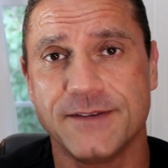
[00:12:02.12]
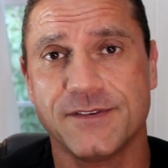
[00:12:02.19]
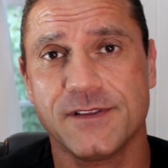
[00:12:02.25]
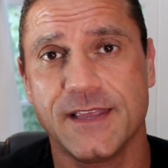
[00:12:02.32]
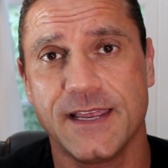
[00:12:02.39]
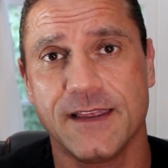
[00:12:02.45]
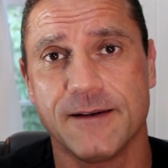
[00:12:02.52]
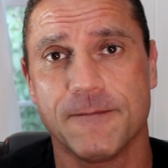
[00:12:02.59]

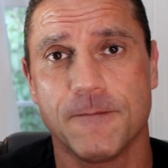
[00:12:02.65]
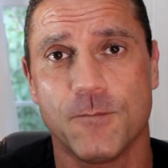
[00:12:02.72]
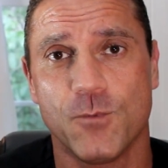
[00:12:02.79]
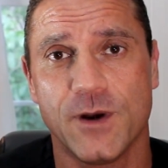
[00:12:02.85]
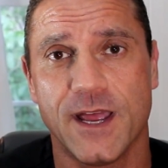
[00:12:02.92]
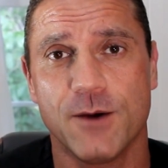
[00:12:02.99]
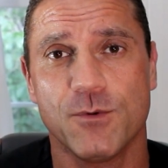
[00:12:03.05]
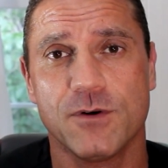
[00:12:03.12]
Basically,
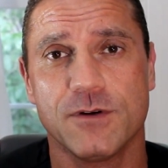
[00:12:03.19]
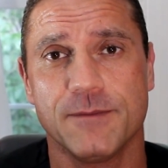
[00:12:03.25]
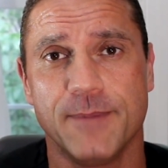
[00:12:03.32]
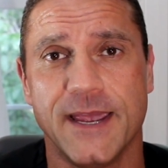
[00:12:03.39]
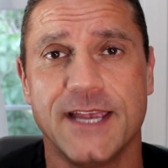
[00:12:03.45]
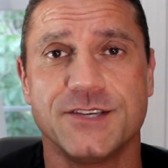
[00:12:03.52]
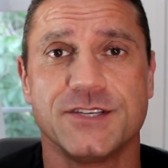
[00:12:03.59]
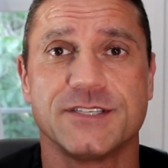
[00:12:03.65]
when I work
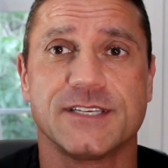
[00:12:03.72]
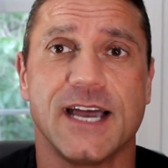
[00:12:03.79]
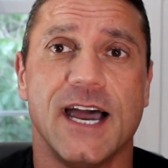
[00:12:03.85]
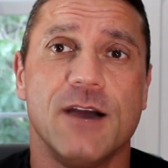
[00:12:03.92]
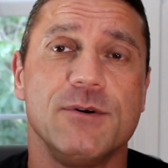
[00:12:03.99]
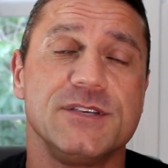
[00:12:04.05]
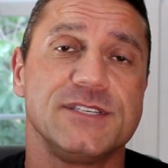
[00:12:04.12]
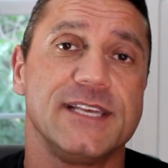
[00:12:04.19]
with patients,
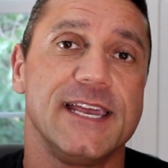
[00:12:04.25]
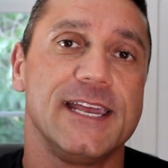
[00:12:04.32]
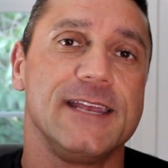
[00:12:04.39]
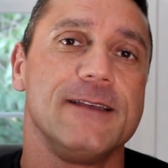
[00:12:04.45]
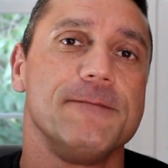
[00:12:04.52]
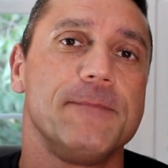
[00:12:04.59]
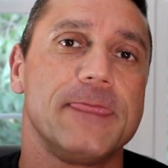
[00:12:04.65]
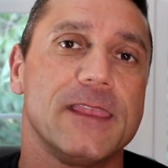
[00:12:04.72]
I always
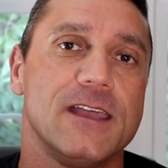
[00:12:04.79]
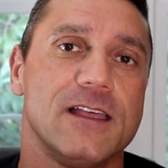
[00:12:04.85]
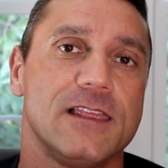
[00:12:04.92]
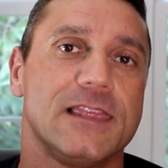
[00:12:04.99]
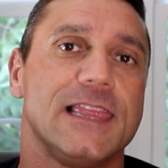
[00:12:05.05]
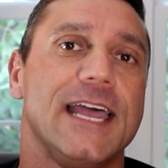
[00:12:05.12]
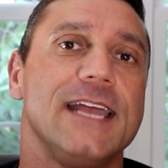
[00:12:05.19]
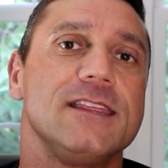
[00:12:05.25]
say,
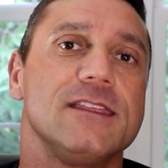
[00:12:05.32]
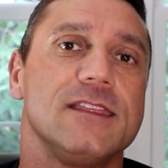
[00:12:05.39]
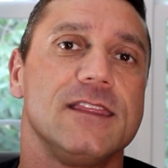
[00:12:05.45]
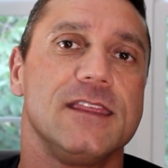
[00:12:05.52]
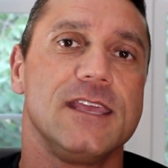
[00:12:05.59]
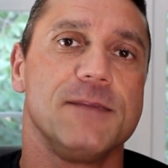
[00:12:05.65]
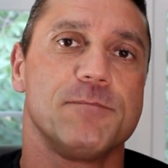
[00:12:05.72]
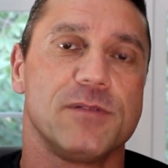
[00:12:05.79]
let
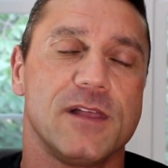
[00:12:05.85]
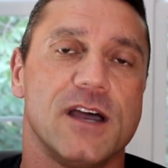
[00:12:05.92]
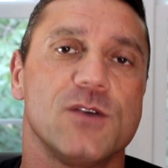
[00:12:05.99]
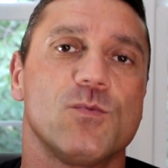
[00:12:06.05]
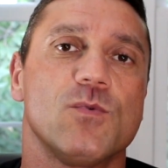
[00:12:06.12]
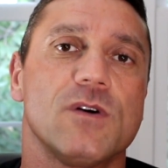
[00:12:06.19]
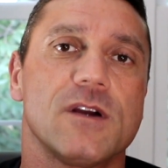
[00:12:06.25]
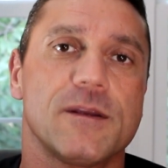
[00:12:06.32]
the
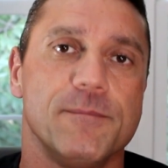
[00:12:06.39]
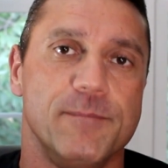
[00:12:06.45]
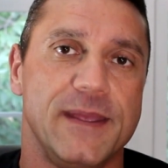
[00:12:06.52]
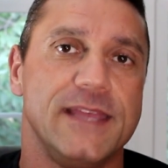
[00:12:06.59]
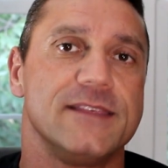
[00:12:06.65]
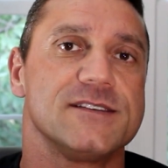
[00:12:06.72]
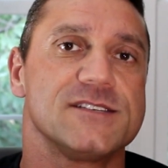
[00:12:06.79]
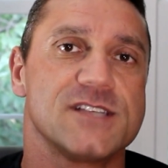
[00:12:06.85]
blood work
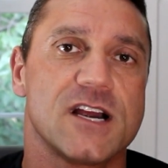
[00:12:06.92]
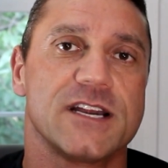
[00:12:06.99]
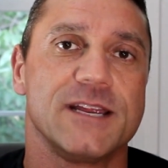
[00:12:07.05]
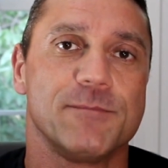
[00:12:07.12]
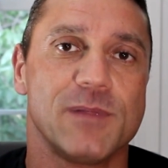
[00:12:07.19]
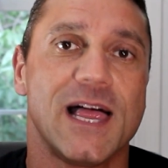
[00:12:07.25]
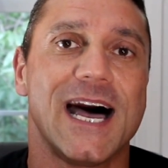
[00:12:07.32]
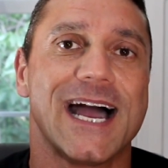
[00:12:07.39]
be the
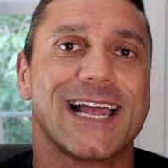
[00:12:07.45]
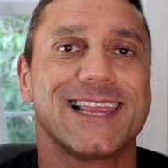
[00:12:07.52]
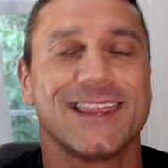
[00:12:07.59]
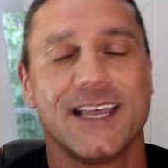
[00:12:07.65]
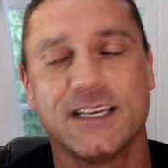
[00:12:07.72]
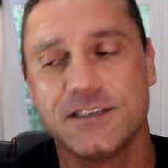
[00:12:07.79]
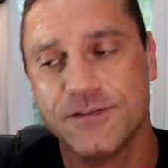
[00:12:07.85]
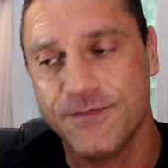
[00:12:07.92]
starting block.
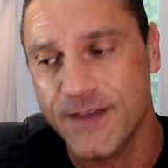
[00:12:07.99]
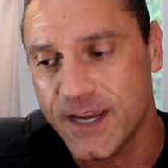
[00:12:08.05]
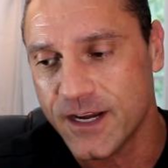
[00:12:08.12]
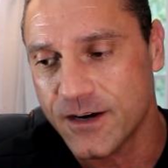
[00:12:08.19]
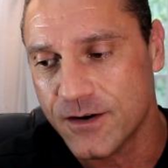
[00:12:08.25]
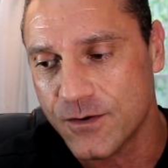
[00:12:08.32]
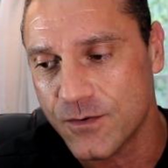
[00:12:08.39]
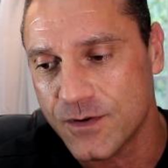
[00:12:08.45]
Let's
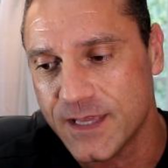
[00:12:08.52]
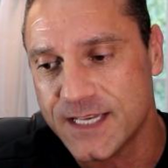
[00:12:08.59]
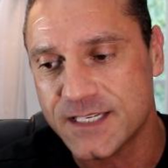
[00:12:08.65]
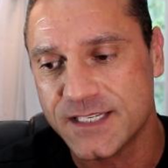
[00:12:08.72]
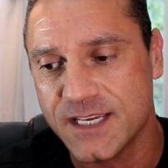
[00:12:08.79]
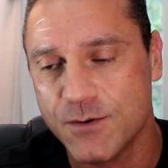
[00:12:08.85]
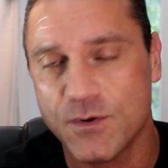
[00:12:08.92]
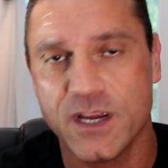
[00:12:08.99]

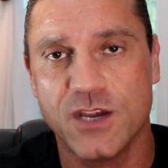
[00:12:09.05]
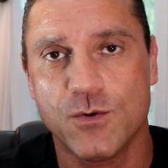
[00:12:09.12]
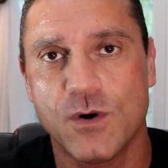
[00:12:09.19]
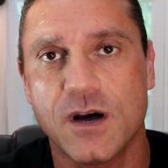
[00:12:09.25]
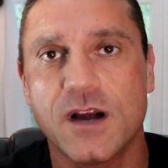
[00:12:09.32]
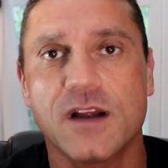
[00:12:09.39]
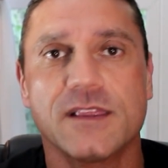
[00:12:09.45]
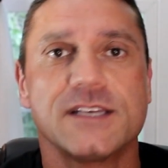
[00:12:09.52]
see where
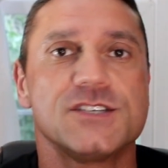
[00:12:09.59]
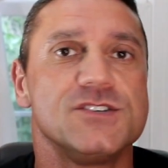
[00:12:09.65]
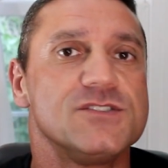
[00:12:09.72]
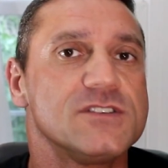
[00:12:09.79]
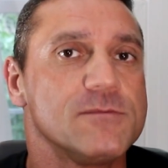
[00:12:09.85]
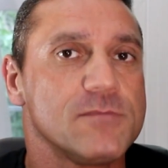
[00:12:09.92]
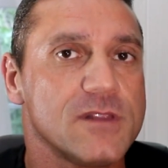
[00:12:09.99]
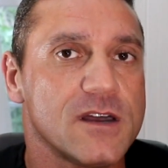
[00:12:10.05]
you are, let's
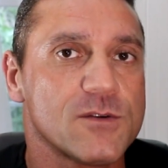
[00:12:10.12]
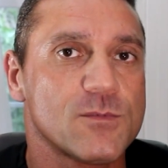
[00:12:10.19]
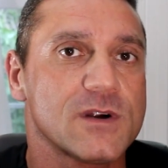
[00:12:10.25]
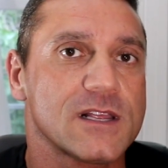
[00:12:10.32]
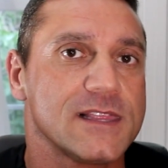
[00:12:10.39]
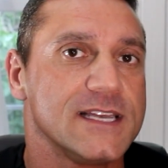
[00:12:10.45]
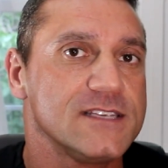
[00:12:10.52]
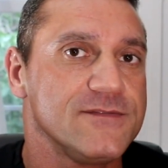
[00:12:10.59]
do some blood
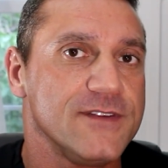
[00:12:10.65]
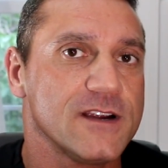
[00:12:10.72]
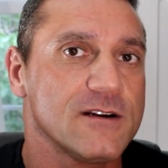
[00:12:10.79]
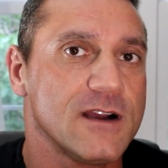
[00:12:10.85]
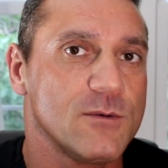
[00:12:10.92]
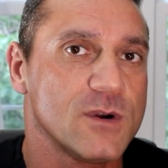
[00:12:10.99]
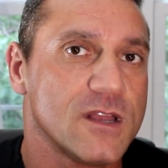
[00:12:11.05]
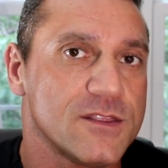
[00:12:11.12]
work, let's
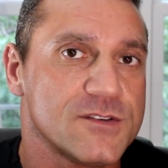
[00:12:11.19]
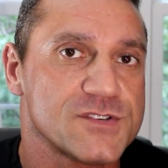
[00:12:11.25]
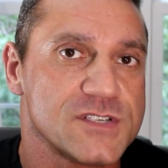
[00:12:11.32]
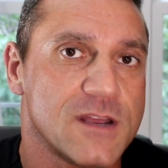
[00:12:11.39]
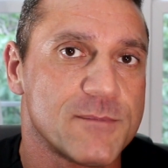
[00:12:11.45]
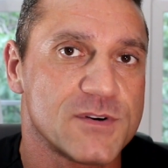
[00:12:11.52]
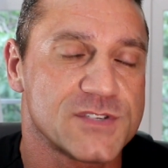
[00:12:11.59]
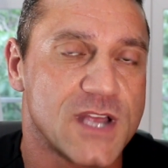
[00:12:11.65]
figure out what all
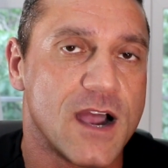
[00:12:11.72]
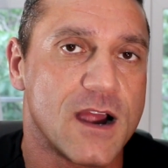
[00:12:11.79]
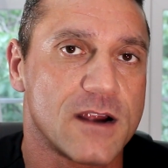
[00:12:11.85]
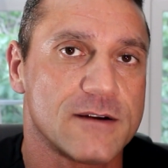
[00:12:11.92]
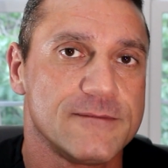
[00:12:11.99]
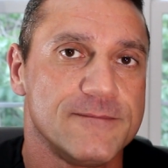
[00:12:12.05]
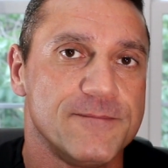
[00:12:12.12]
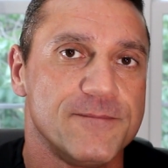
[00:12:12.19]
those numbers
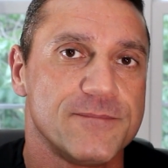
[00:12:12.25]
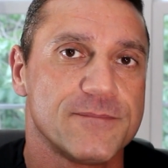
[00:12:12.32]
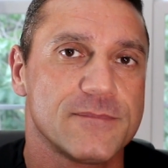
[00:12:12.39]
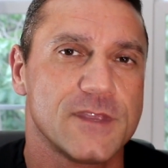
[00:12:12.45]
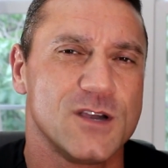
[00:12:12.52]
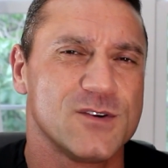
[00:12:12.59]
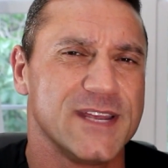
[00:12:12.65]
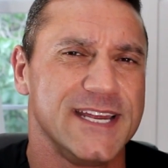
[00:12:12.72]
are.
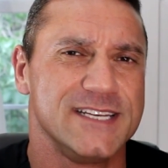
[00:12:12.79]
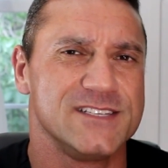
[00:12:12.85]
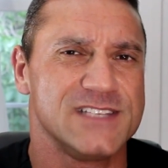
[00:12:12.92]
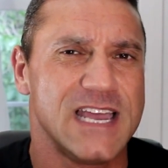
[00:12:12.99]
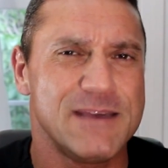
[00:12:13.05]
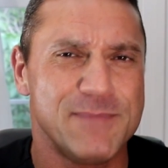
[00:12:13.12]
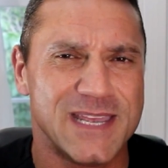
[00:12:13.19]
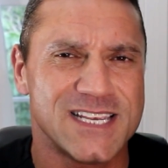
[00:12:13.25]
Okay,
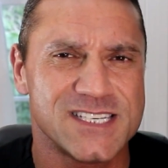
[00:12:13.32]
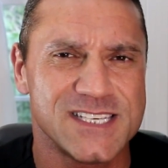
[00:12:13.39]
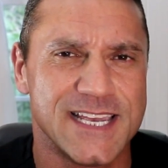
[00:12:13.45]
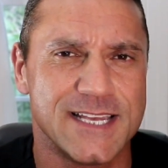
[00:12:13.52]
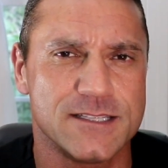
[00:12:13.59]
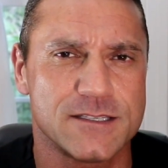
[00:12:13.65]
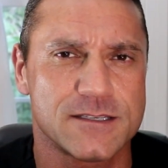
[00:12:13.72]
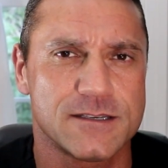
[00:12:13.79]
does that make
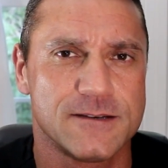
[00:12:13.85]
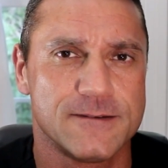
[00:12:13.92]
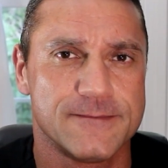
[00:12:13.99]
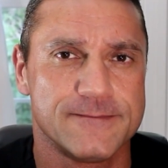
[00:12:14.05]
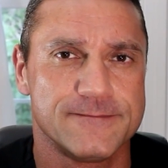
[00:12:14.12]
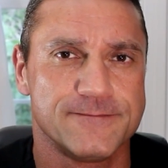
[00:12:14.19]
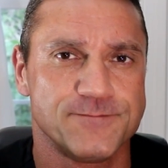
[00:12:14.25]
sense?